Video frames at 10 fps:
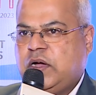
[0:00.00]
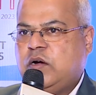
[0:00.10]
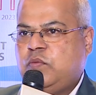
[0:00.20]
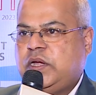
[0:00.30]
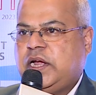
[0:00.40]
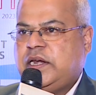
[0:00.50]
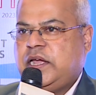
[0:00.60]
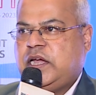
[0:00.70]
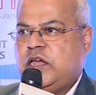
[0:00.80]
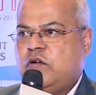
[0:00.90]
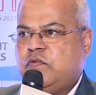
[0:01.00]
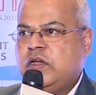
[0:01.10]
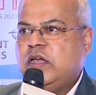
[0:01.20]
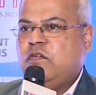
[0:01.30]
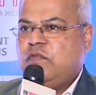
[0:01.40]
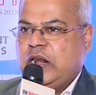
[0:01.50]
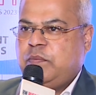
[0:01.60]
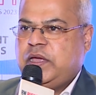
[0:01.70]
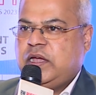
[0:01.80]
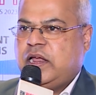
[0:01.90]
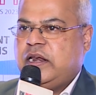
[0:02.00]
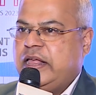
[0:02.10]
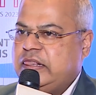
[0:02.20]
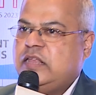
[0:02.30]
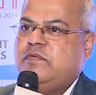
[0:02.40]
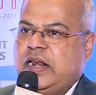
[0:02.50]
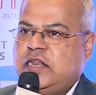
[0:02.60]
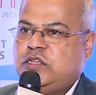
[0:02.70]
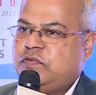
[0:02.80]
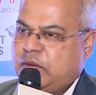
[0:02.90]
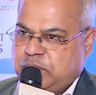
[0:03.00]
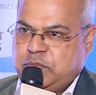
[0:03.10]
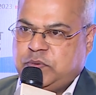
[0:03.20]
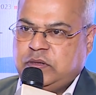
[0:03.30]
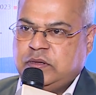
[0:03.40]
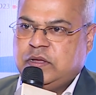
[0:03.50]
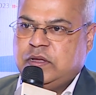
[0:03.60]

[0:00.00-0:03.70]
how we can take care of well-being and health and wellness of our people.